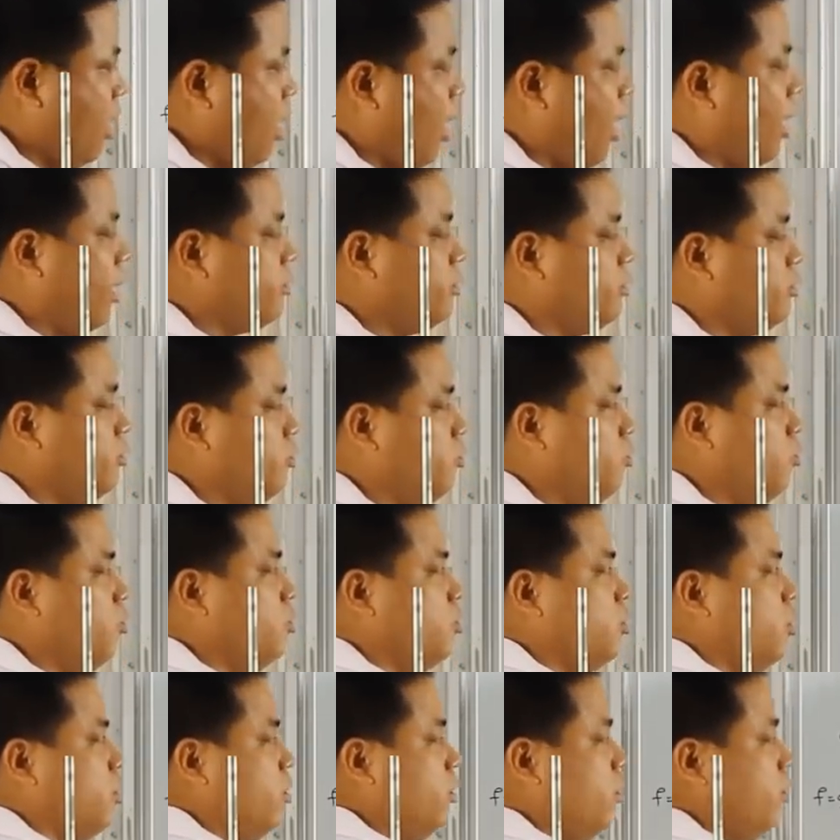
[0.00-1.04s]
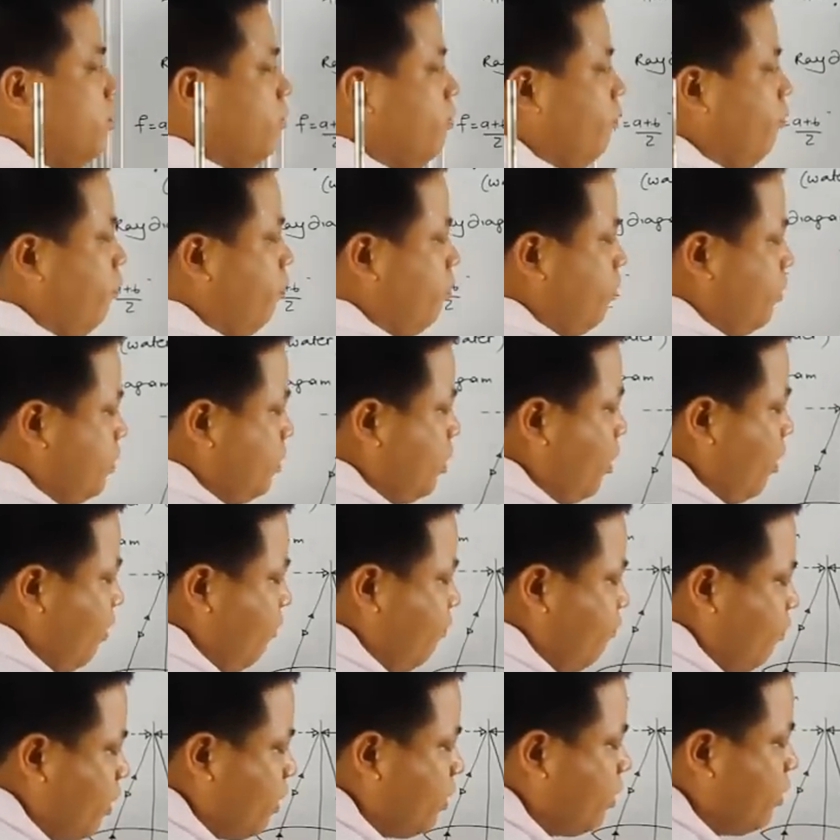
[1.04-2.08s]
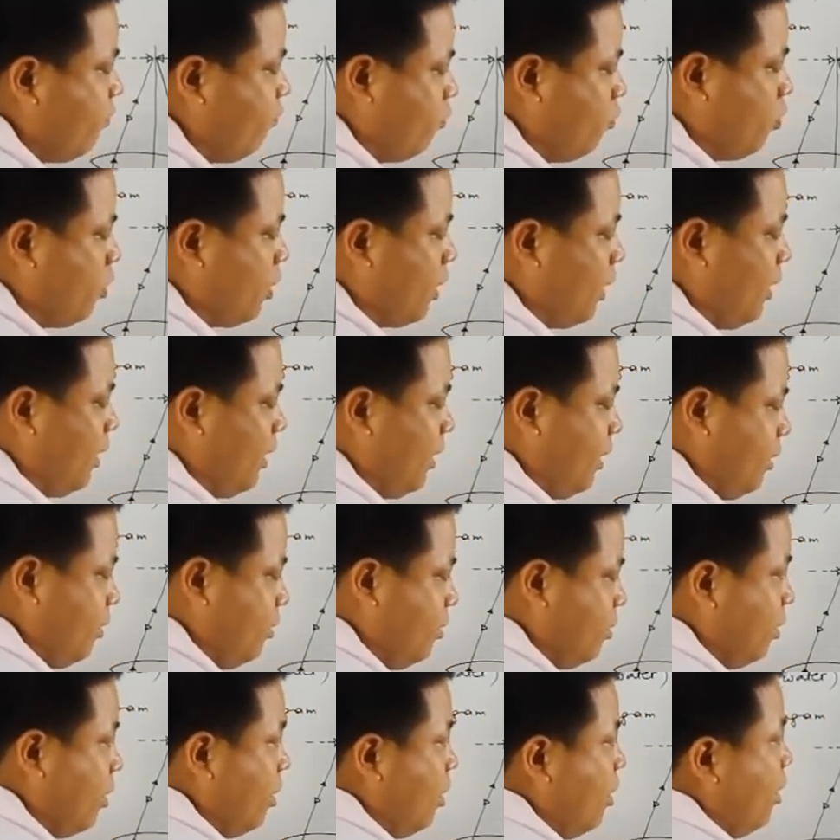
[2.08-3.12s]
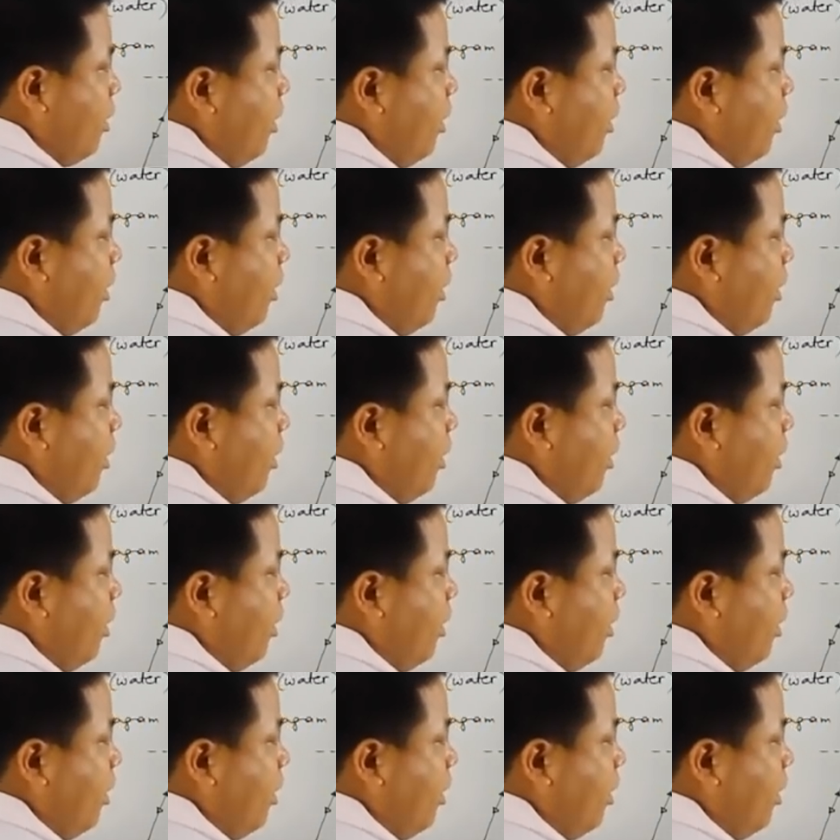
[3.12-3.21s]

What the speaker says: As you know, the effective focal length